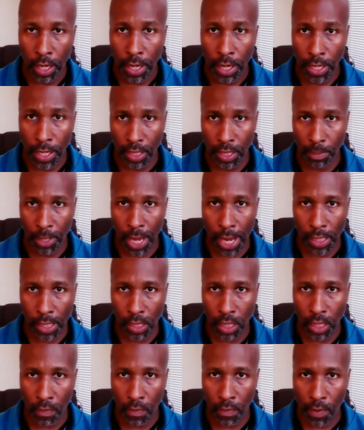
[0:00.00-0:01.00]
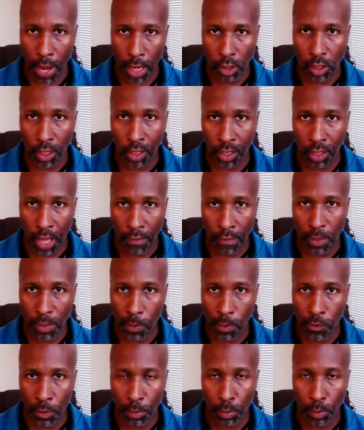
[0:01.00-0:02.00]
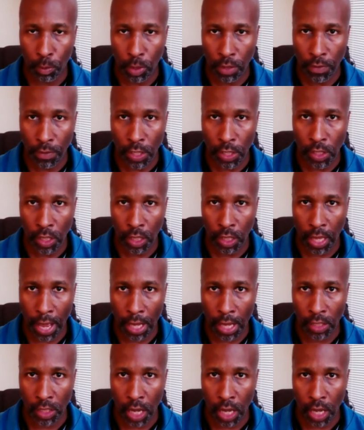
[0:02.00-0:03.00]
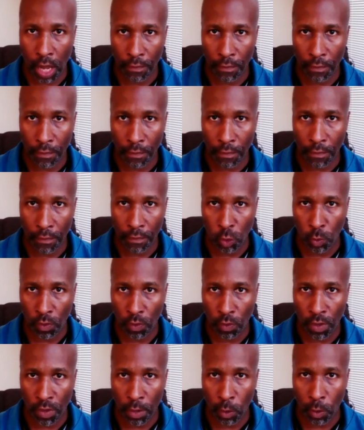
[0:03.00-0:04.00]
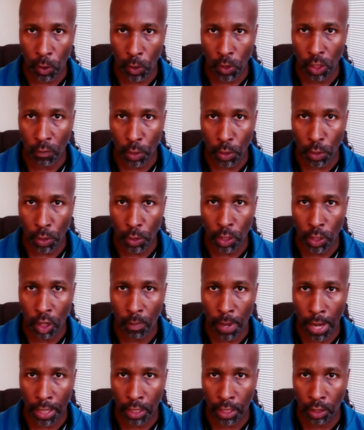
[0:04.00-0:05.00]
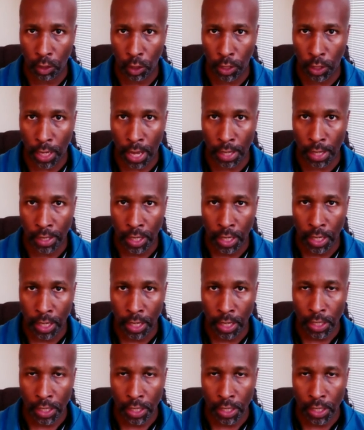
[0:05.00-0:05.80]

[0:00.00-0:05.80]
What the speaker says: In some cases, I've actually left some of the previous class conversations we've had also for you to go back and look at,